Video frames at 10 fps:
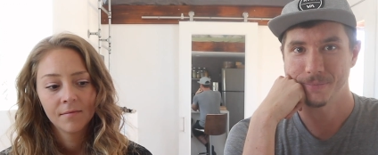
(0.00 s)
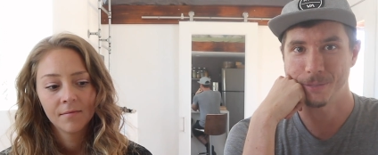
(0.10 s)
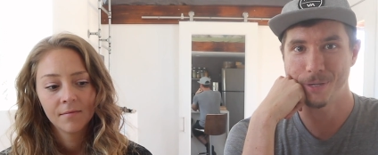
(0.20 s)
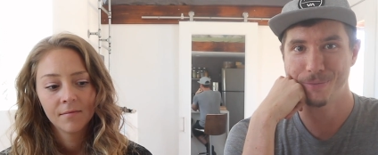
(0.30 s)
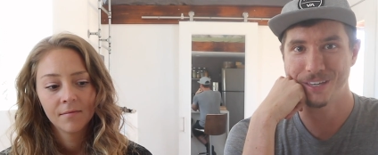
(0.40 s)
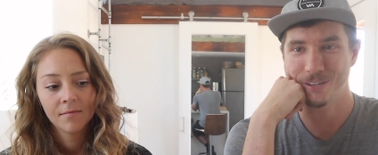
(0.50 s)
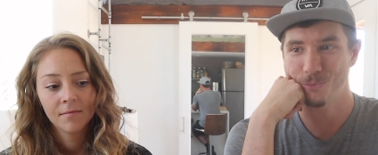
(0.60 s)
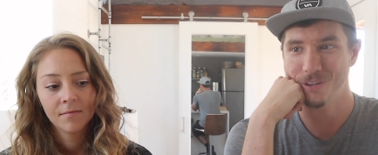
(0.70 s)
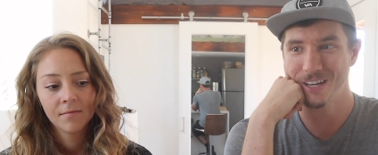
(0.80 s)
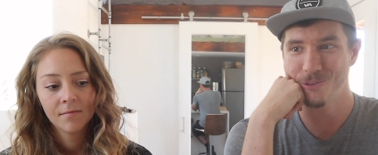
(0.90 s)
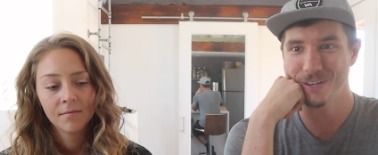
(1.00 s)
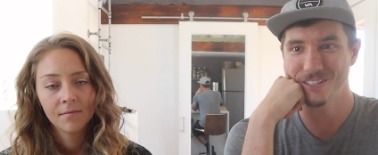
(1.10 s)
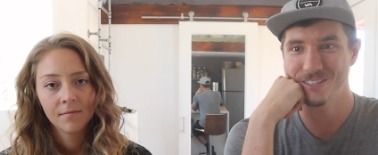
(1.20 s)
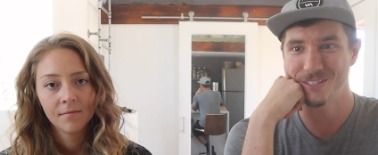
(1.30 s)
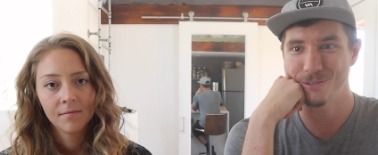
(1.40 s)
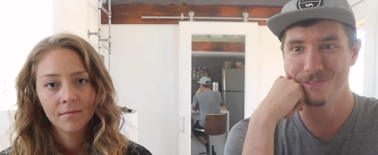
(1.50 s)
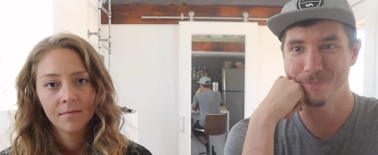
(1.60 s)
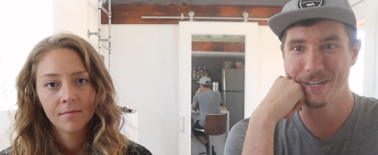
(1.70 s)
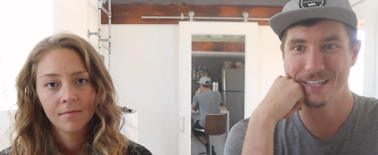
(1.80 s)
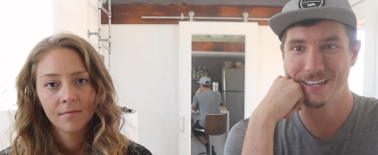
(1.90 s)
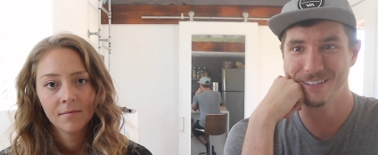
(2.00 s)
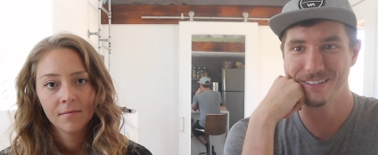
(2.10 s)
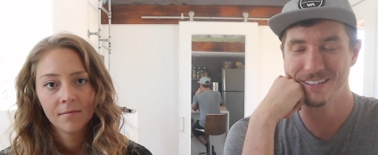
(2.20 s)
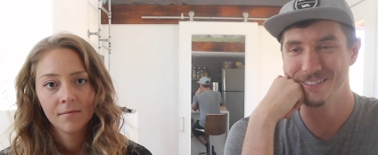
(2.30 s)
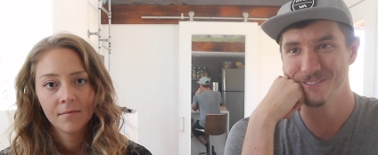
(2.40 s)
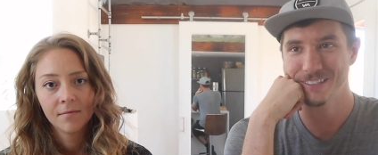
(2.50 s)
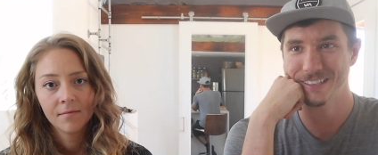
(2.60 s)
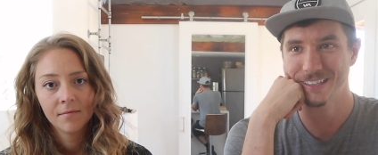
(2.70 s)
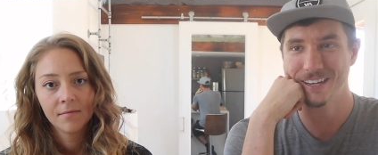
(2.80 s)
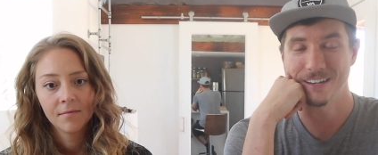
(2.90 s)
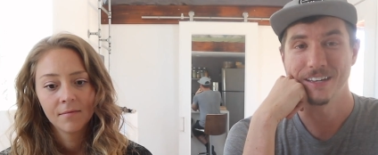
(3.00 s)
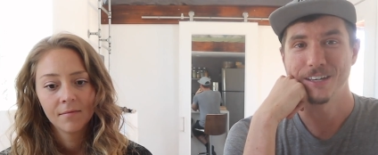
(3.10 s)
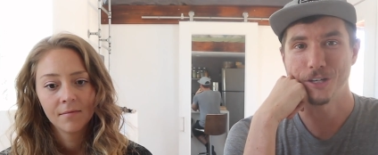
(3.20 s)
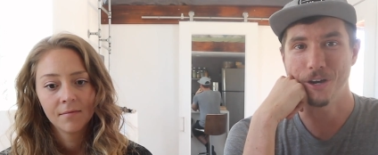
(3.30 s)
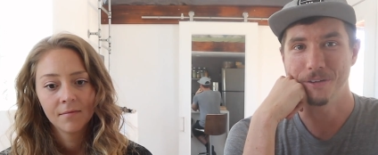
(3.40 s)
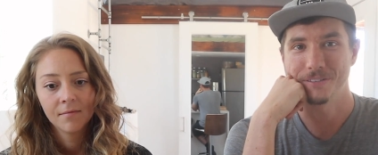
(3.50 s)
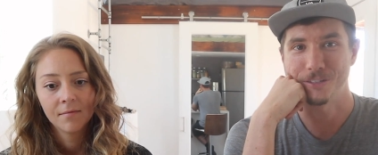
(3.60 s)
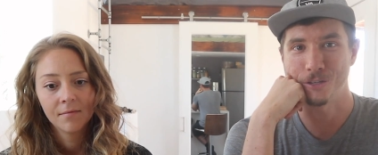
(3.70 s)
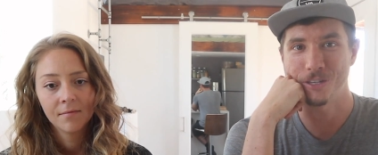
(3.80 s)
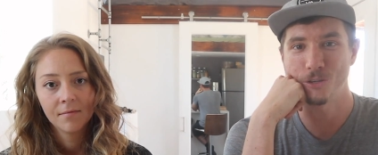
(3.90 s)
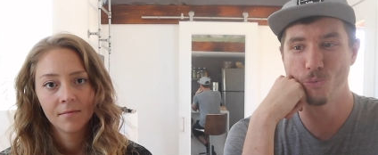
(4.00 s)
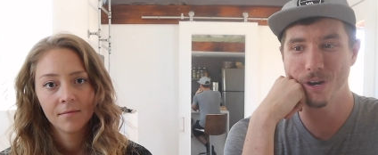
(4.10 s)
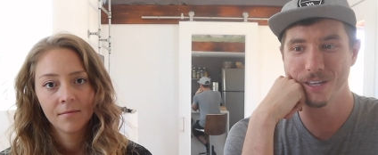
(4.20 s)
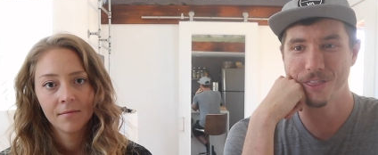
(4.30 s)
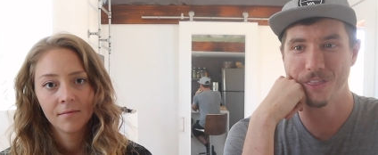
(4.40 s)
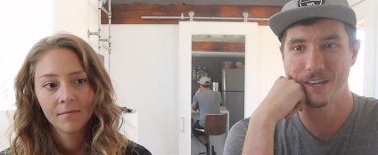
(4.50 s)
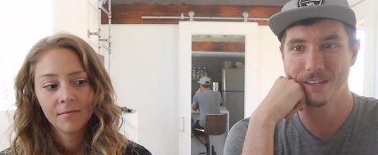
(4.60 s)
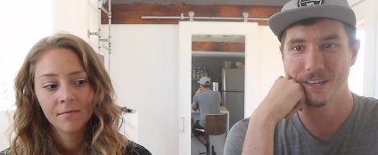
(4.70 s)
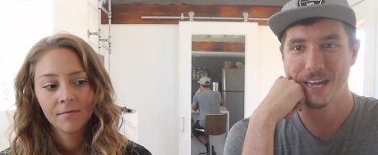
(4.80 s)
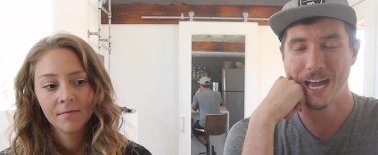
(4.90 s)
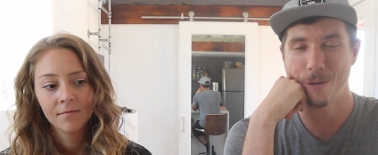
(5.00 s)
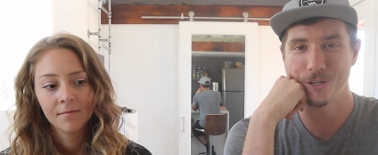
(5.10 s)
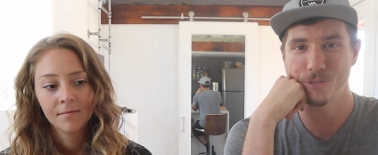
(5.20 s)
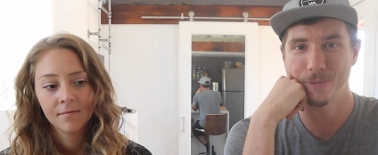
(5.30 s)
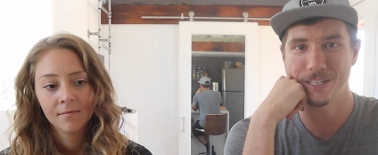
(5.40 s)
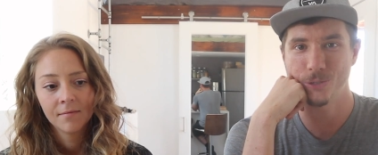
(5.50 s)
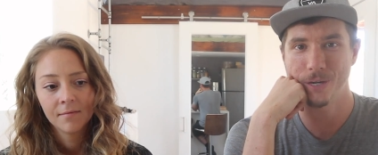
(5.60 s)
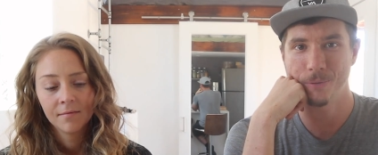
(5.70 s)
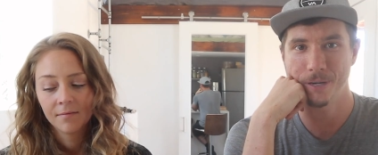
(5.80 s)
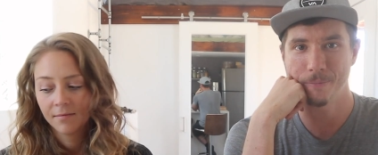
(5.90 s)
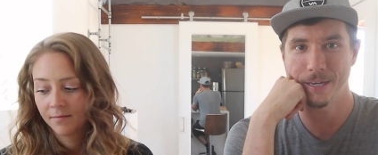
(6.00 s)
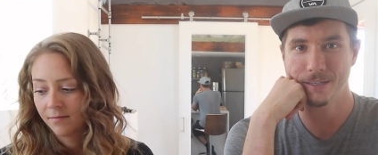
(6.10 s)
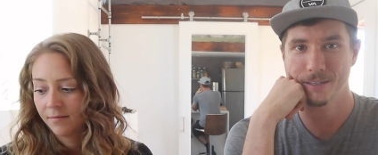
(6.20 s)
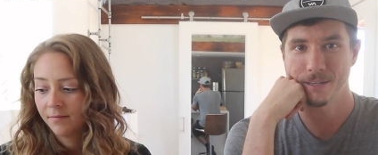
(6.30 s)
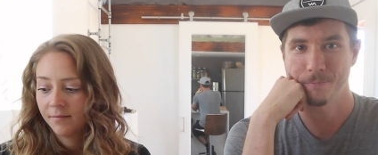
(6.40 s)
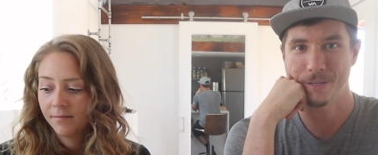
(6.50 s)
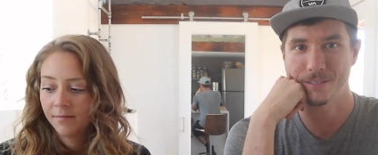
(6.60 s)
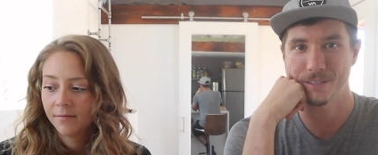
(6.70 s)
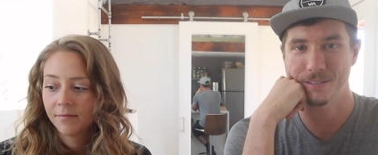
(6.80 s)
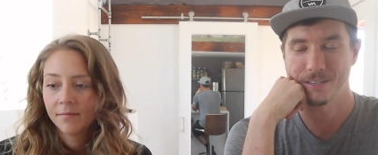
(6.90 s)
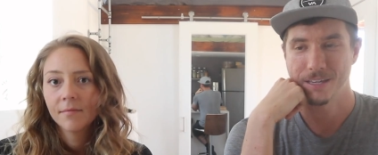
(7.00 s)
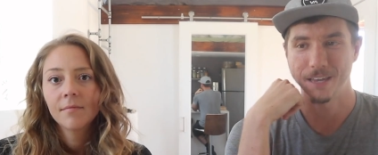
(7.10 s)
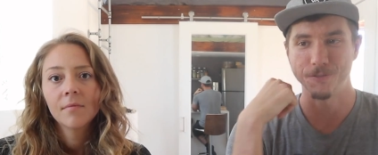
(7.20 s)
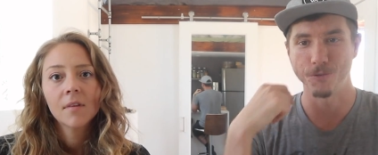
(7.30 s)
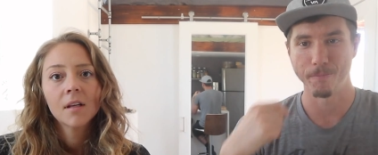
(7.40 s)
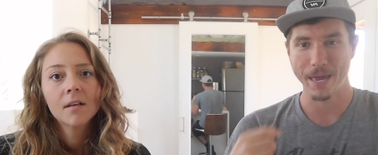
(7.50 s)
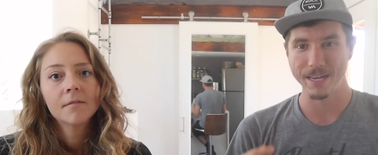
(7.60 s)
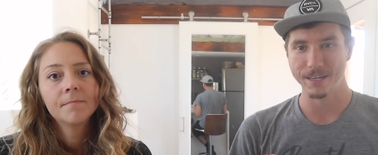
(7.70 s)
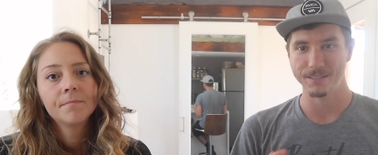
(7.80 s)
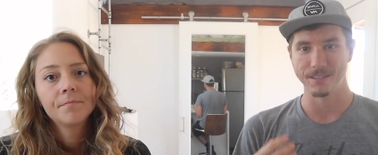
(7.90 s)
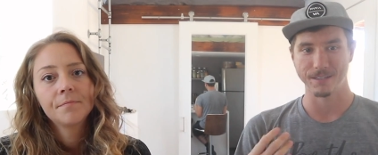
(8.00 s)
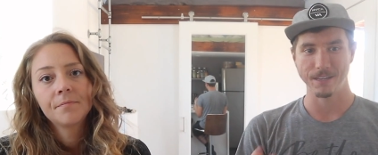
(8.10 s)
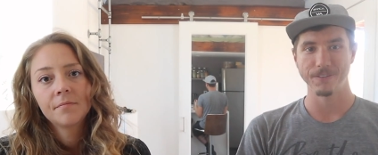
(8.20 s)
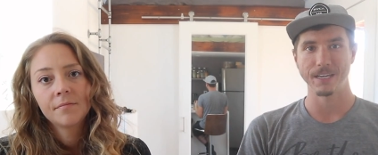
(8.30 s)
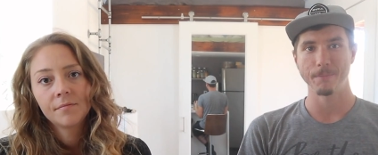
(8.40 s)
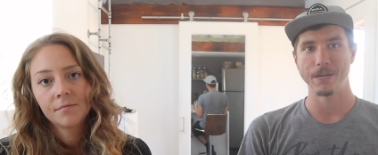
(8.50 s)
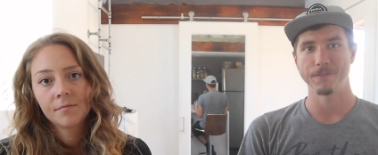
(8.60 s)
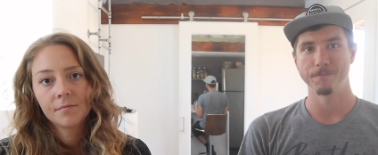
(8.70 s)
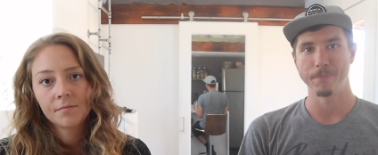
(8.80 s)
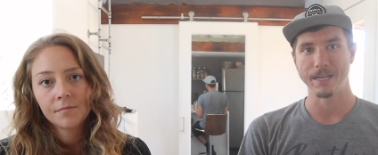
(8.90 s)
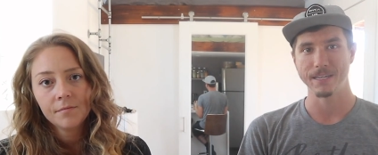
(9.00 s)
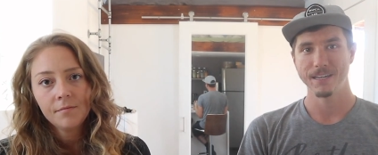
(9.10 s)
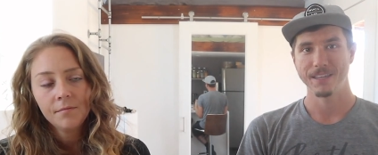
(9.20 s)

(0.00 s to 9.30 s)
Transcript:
Speaker 1: You might think, well, I don't want to just do it for money. I don't, I don't really care. No, you, you want to think, how much money do I want to make? Because if you make a significant amount of money,